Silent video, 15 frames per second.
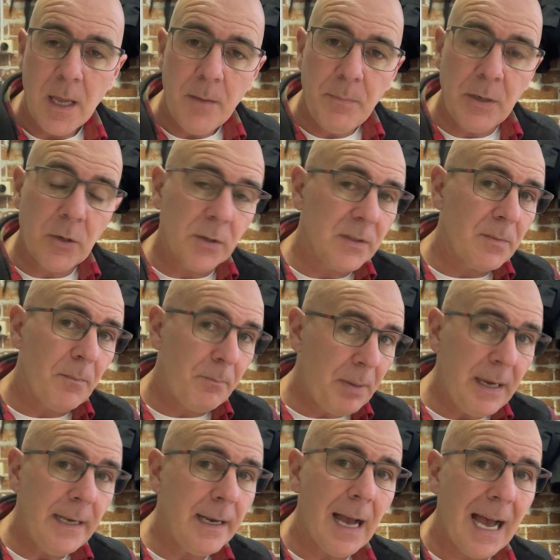Because
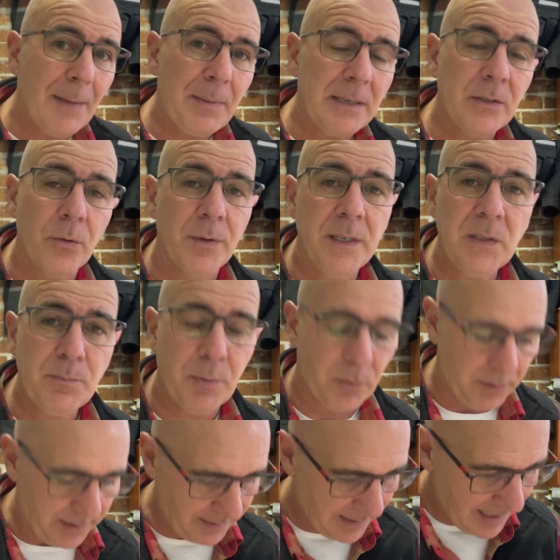Peter, up until this
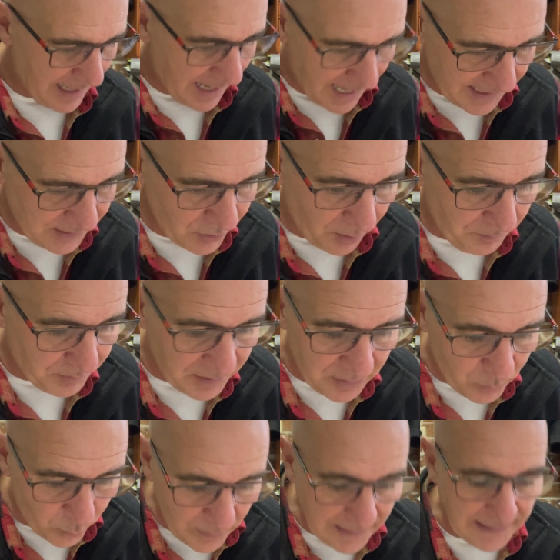point, has not
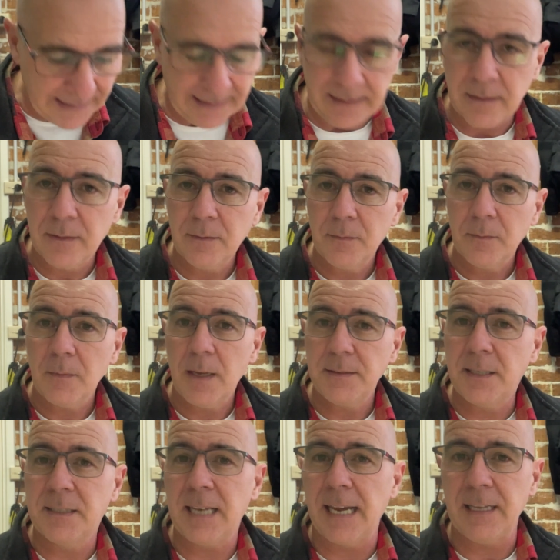been willing
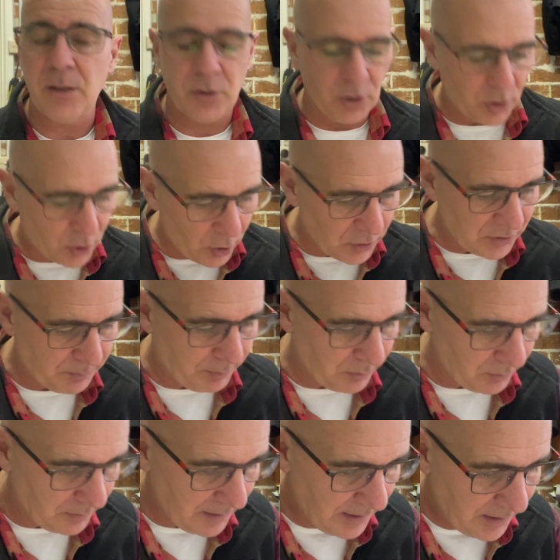to take the
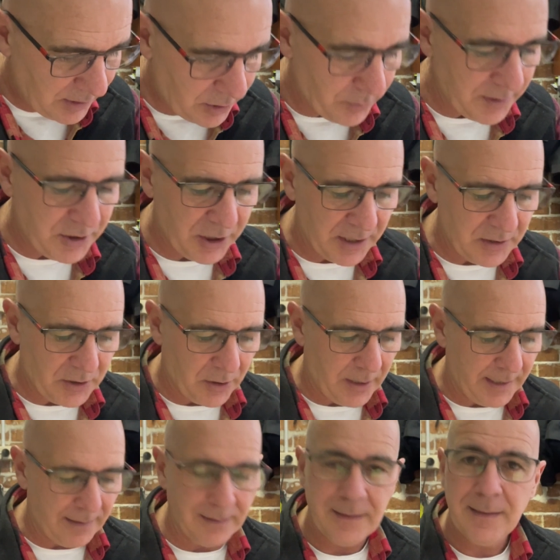gospel to a
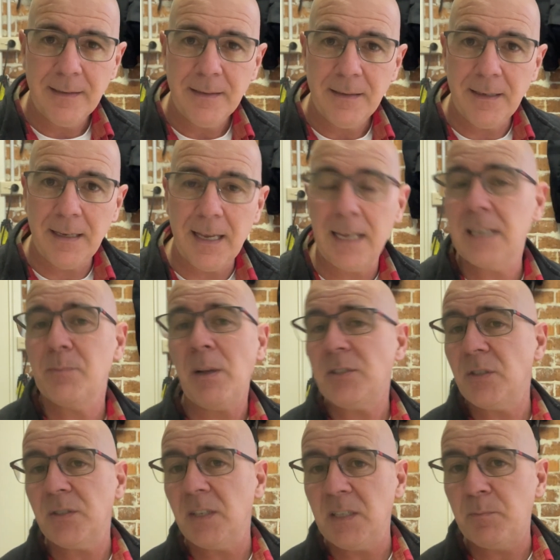Gentile, as much
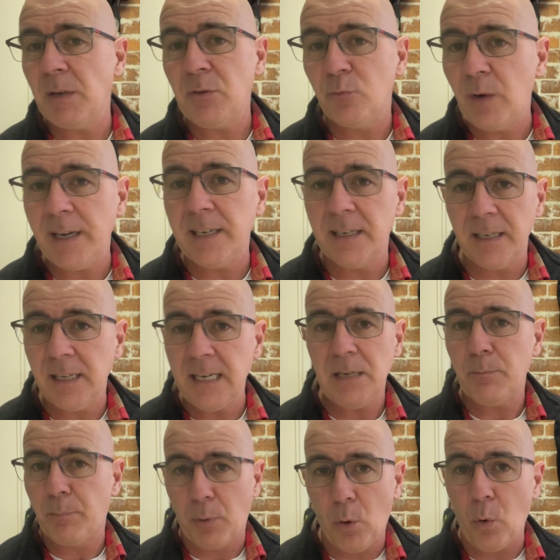as he's been ready to
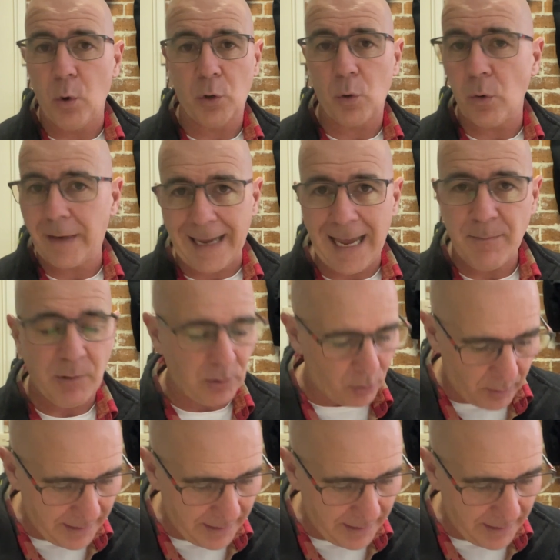eat pork or camel or